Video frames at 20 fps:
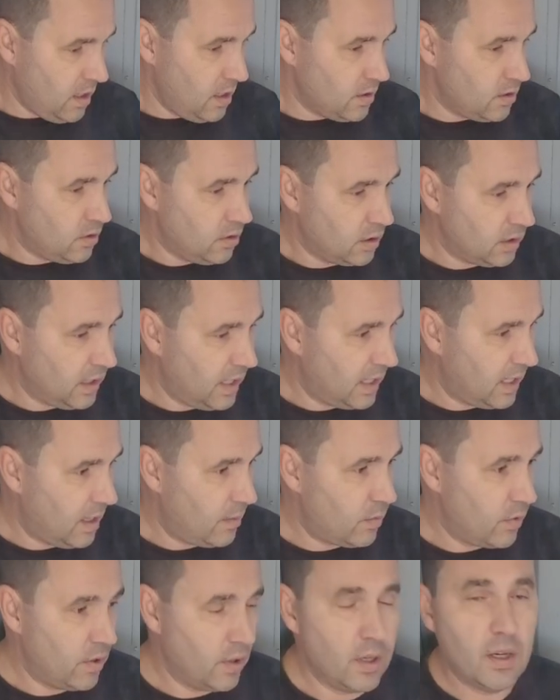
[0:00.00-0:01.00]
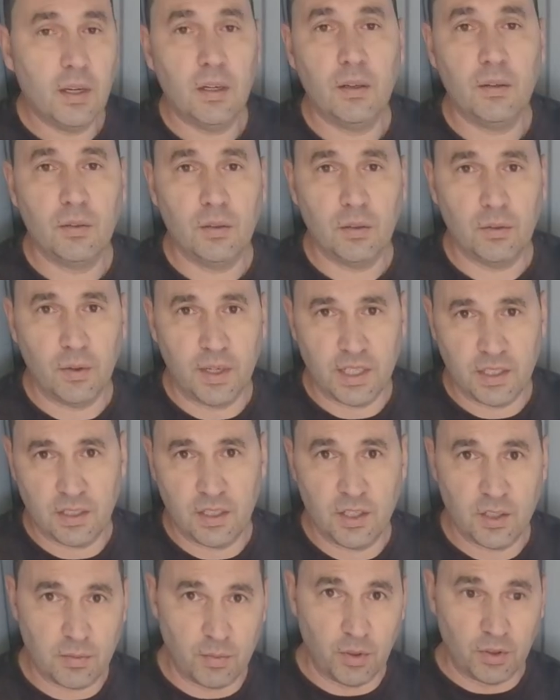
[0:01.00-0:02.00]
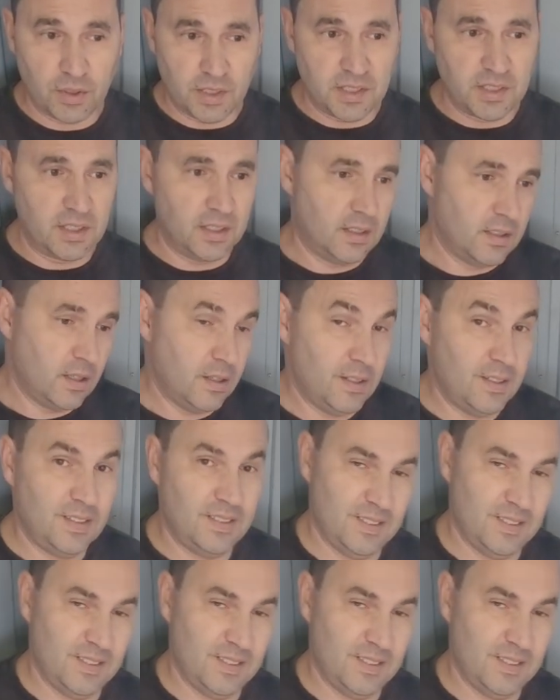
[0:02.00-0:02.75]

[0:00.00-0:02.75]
it's not like I'm gonna race this boat, is it?